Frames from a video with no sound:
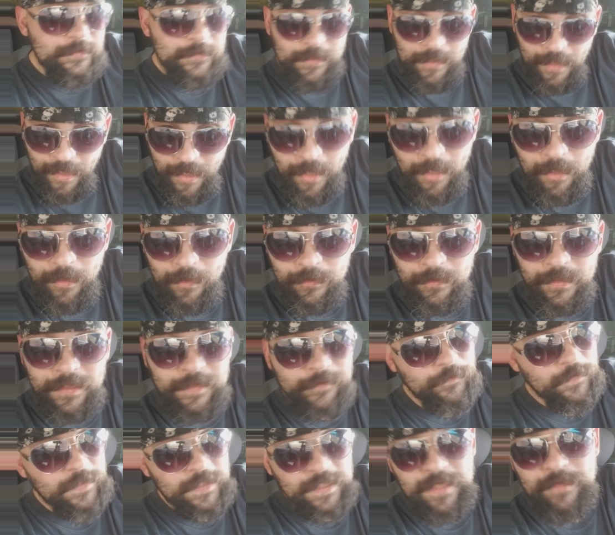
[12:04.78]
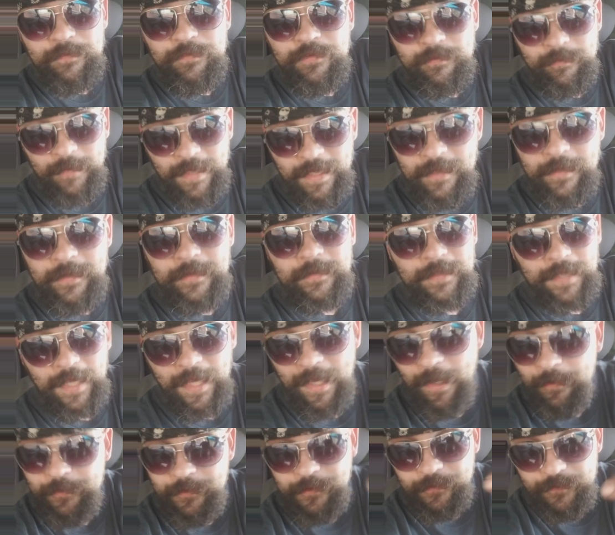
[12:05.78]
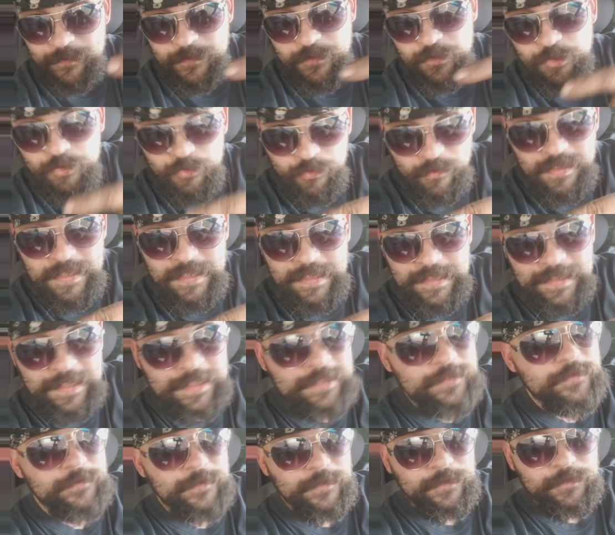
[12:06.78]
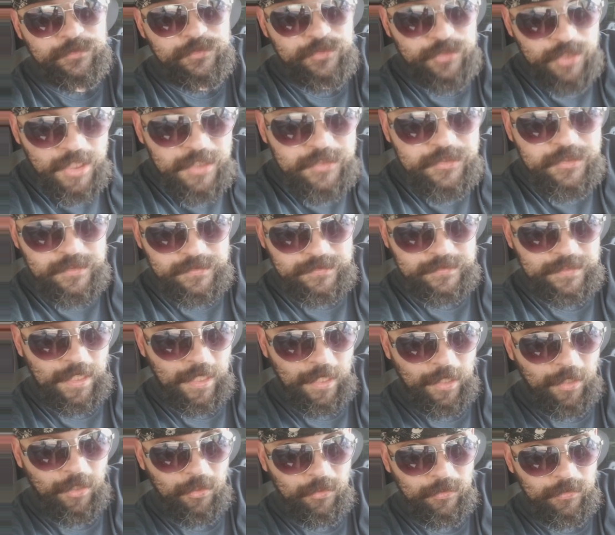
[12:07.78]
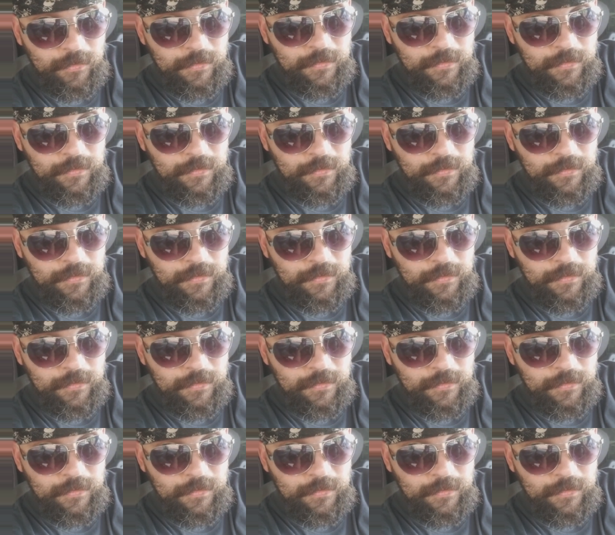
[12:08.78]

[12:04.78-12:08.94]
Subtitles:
call if they get put back out on the street. It's the judge's call.